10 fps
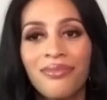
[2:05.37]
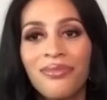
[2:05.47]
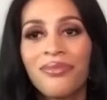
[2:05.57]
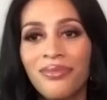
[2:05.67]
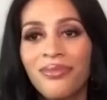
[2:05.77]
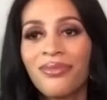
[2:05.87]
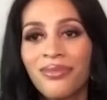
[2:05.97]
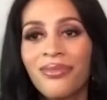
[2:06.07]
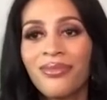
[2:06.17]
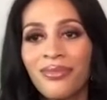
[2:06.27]

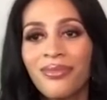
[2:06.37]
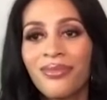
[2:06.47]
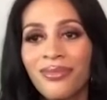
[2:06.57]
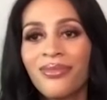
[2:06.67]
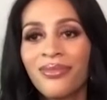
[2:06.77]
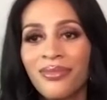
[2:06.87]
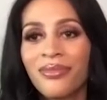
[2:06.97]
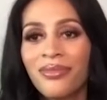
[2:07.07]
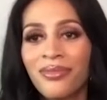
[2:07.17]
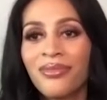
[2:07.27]

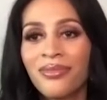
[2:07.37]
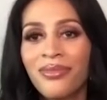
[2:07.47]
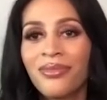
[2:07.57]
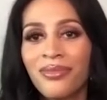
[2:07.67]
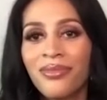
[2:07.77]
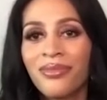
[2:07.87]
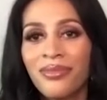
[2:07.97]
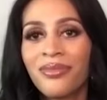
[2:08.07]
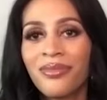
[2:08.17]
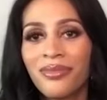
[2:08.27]

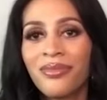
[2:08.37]
[no speech]